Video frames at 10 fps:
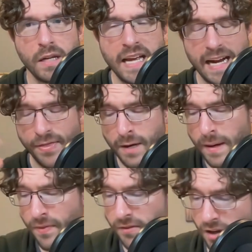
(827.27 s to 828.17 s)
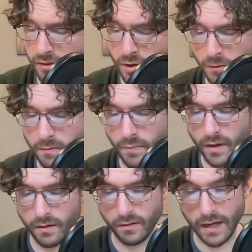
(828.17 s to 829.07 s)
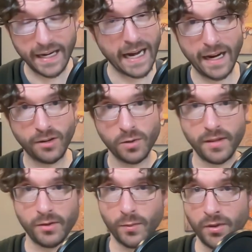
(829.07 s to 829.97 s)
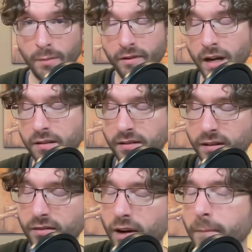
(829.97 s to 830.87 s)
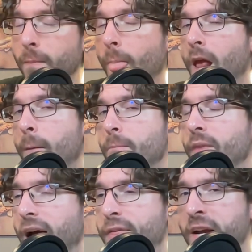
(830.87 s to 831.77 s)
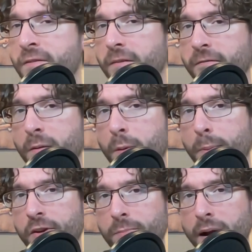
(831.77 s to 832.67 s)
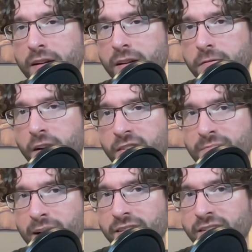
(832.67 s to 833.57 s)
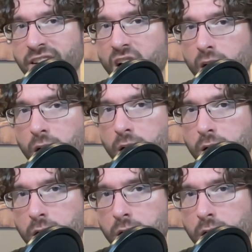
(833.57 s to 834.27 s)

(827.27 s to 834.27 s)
And I think about this also from the, and again, I told you this was stream of consciousness, right? I think of it from a perspective of my son.